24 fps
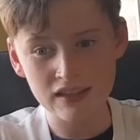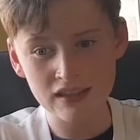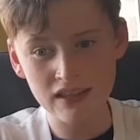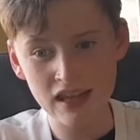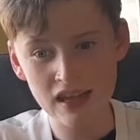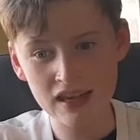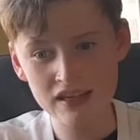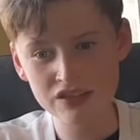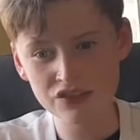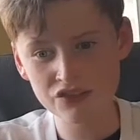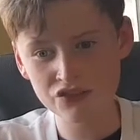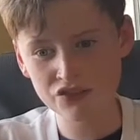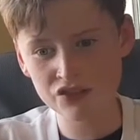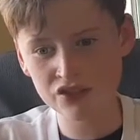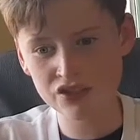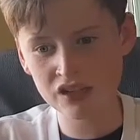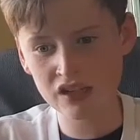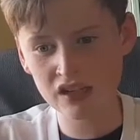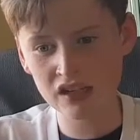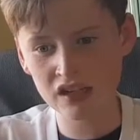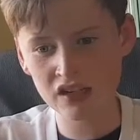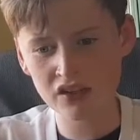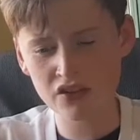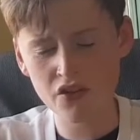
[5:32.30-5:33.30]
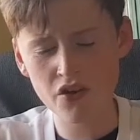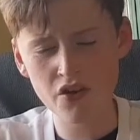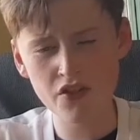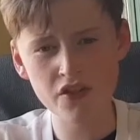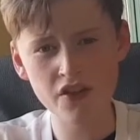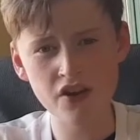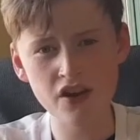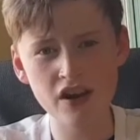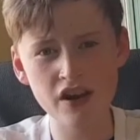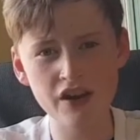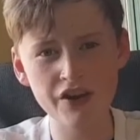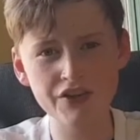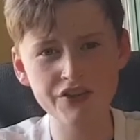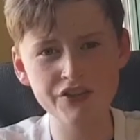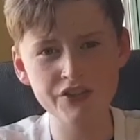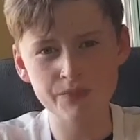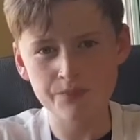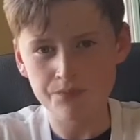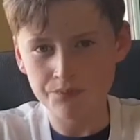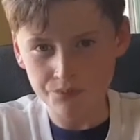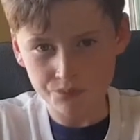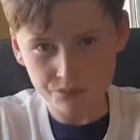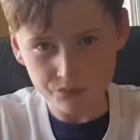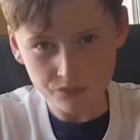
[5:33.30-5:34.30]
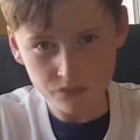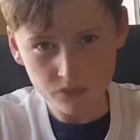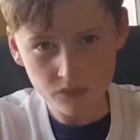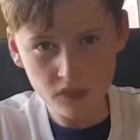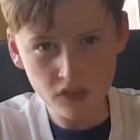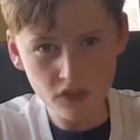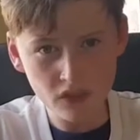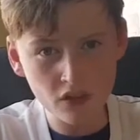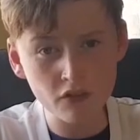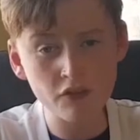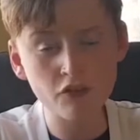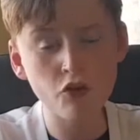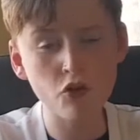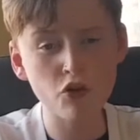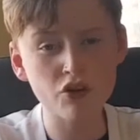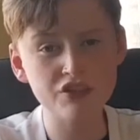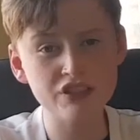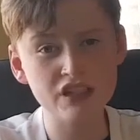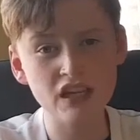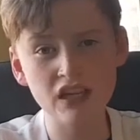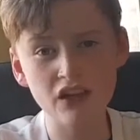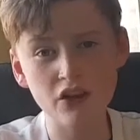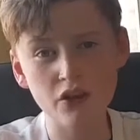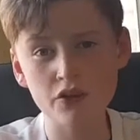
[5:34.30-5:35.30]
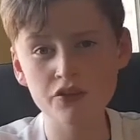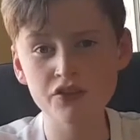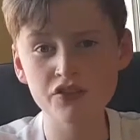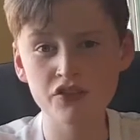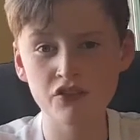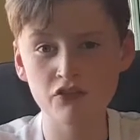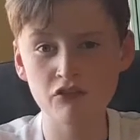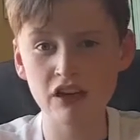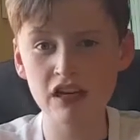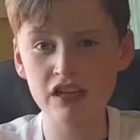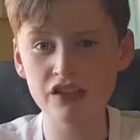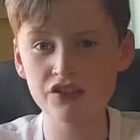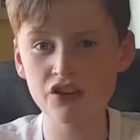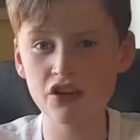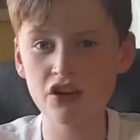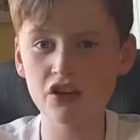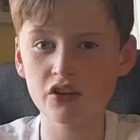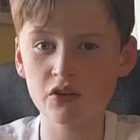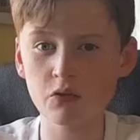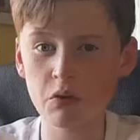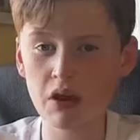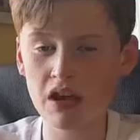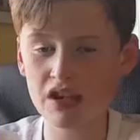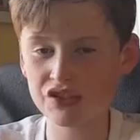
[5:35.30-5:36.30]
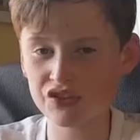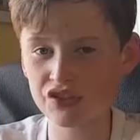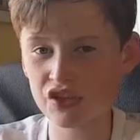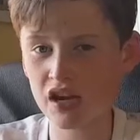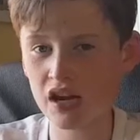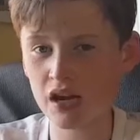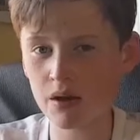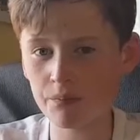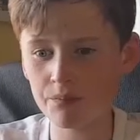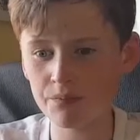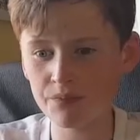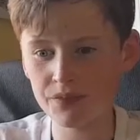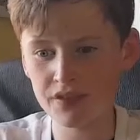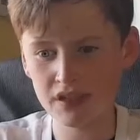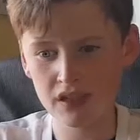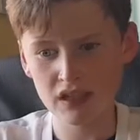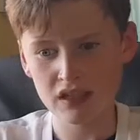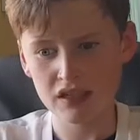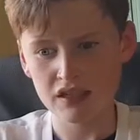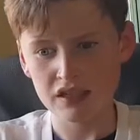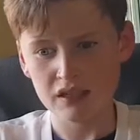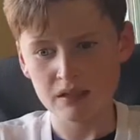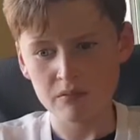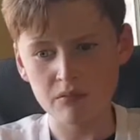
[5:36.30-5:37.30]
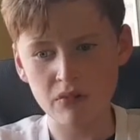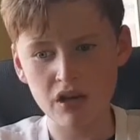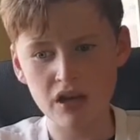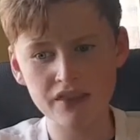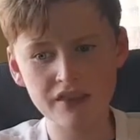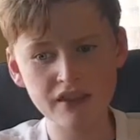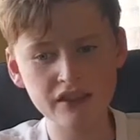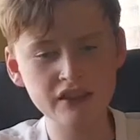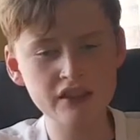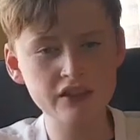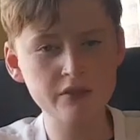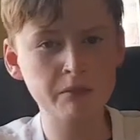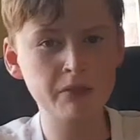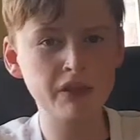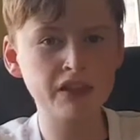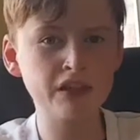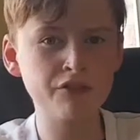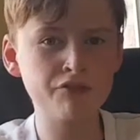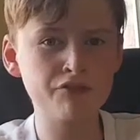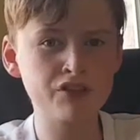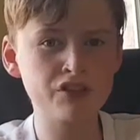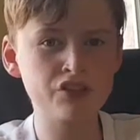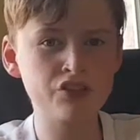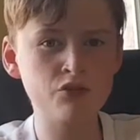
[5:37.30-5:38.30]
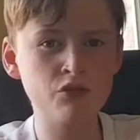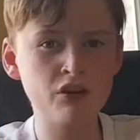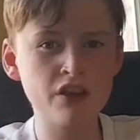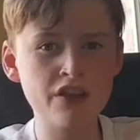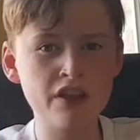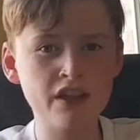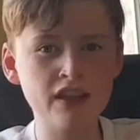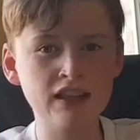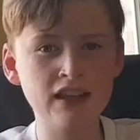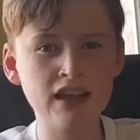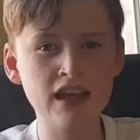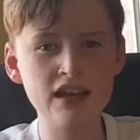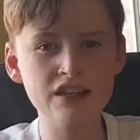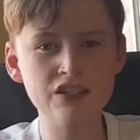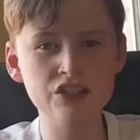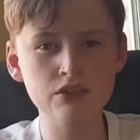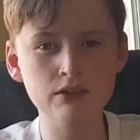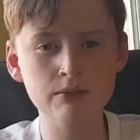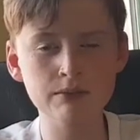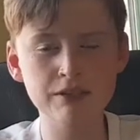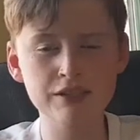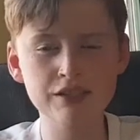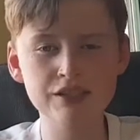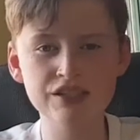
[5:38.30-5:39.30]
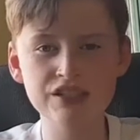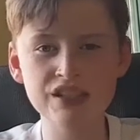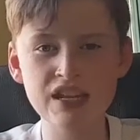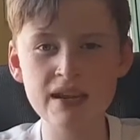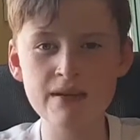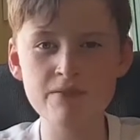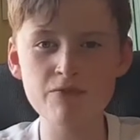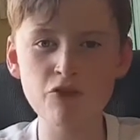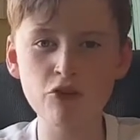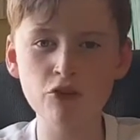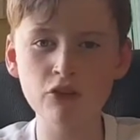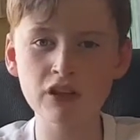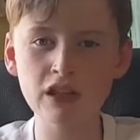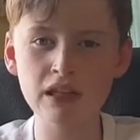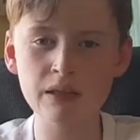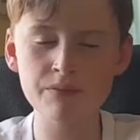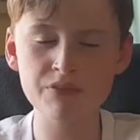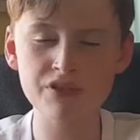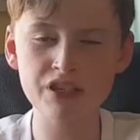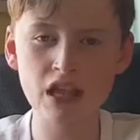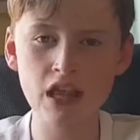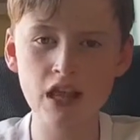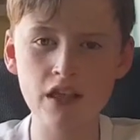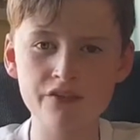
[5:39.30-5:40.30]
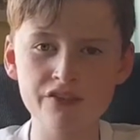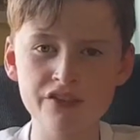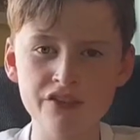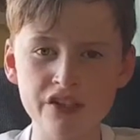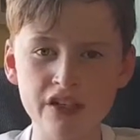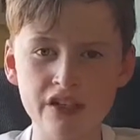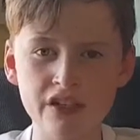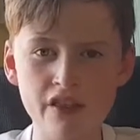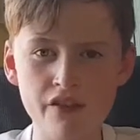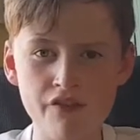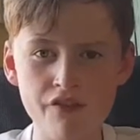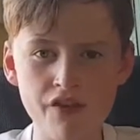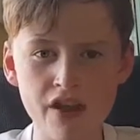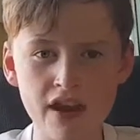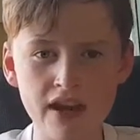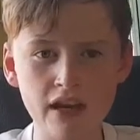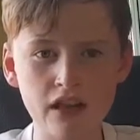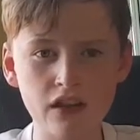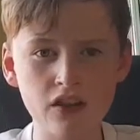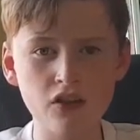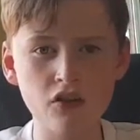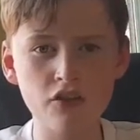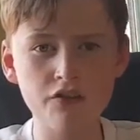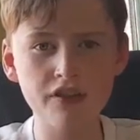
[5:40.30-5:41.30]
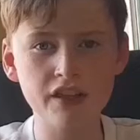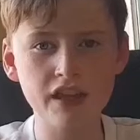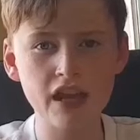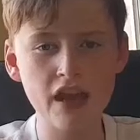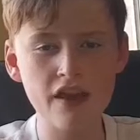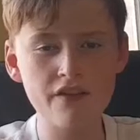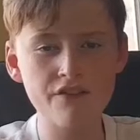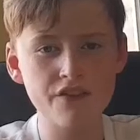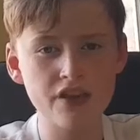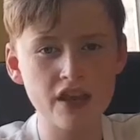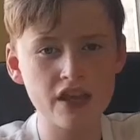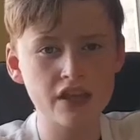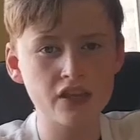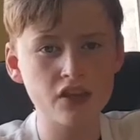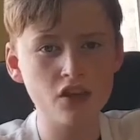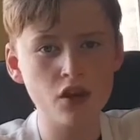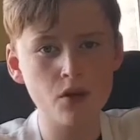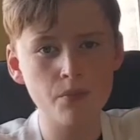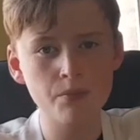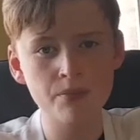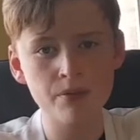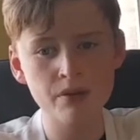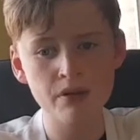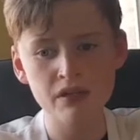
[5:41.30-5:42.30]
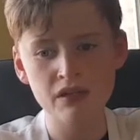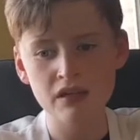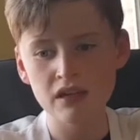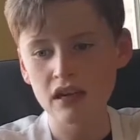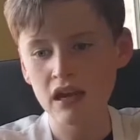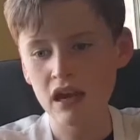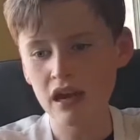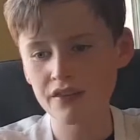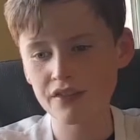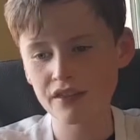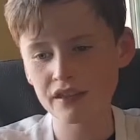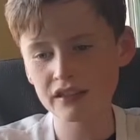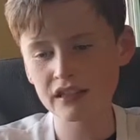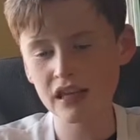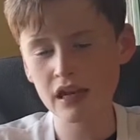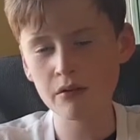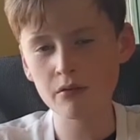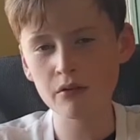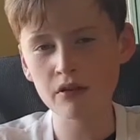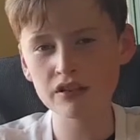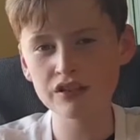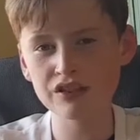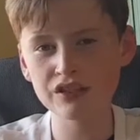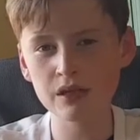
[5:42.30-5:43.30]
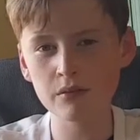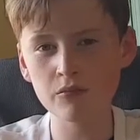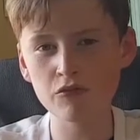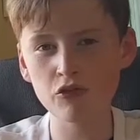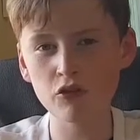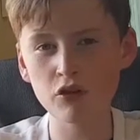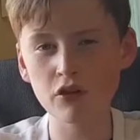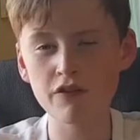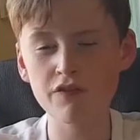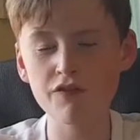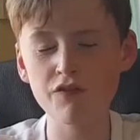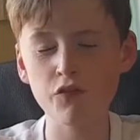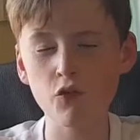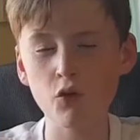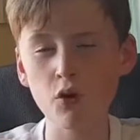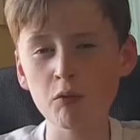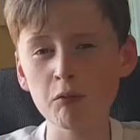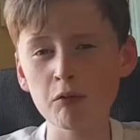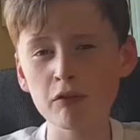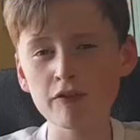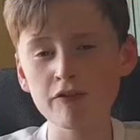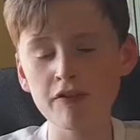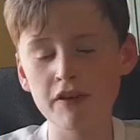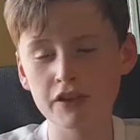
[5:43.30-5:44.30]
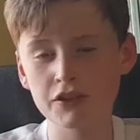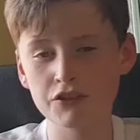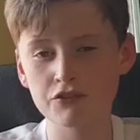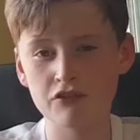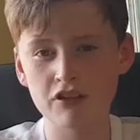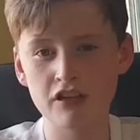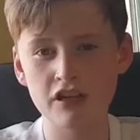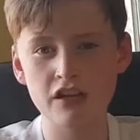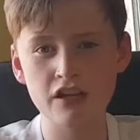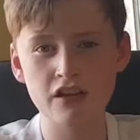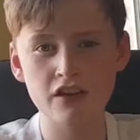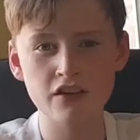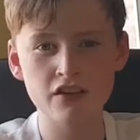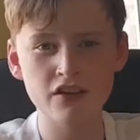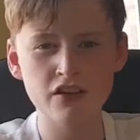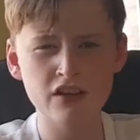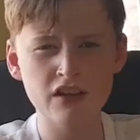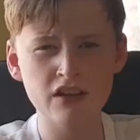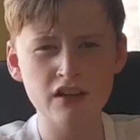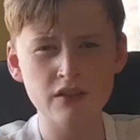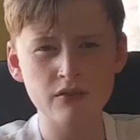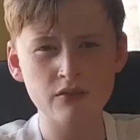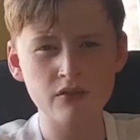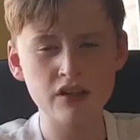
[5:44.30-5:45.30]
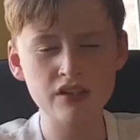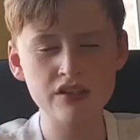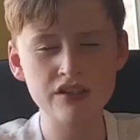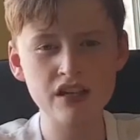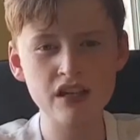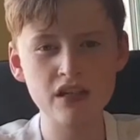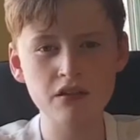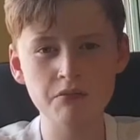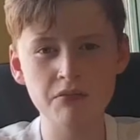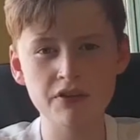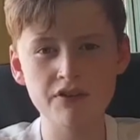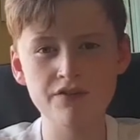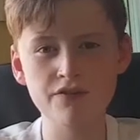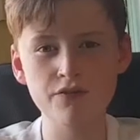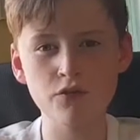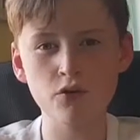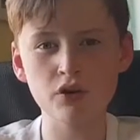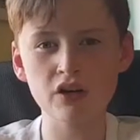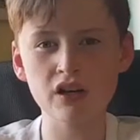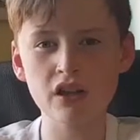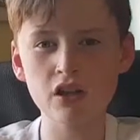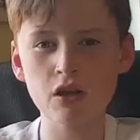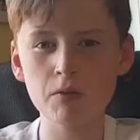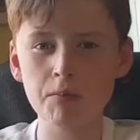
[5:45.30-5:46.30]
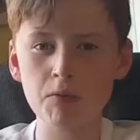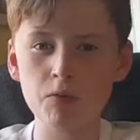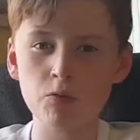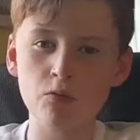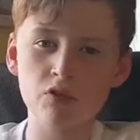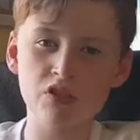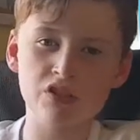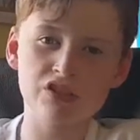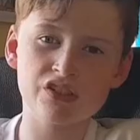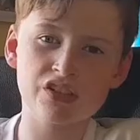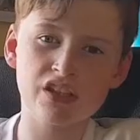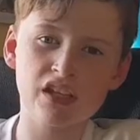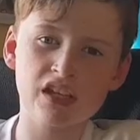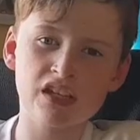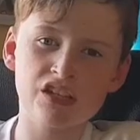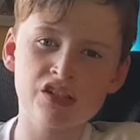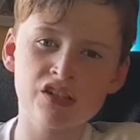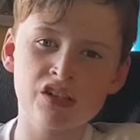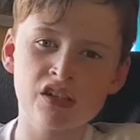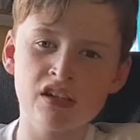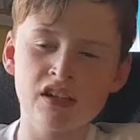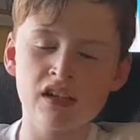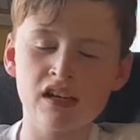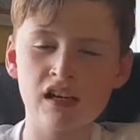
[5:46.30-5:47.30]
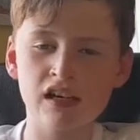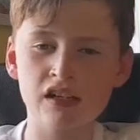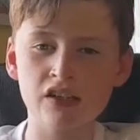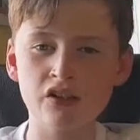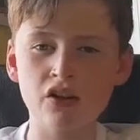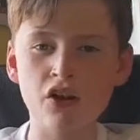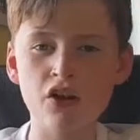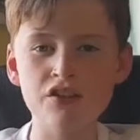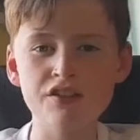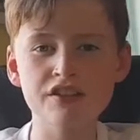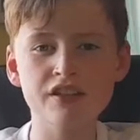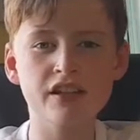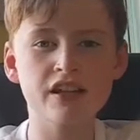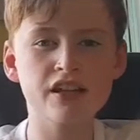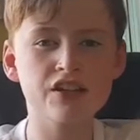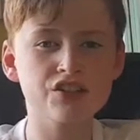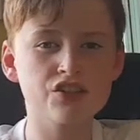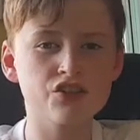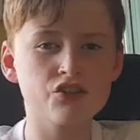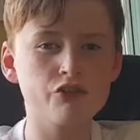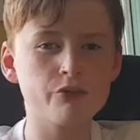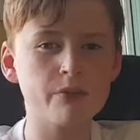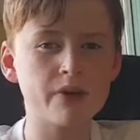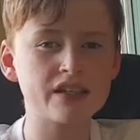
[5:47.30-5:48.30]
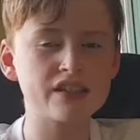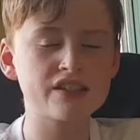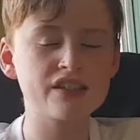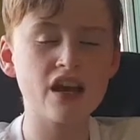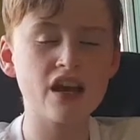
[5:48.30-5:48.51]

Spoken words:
Leicester City, on the other hand, of course, they lost 3-2 to West Ham. But I think this will be a different story. I think Leicester will be steamrolling themselves in the final of the FA Cup. I think they will steamroll a 4-1 victory here. I'm going to say it'll be 4-0 up at one stage. And a consolation goal by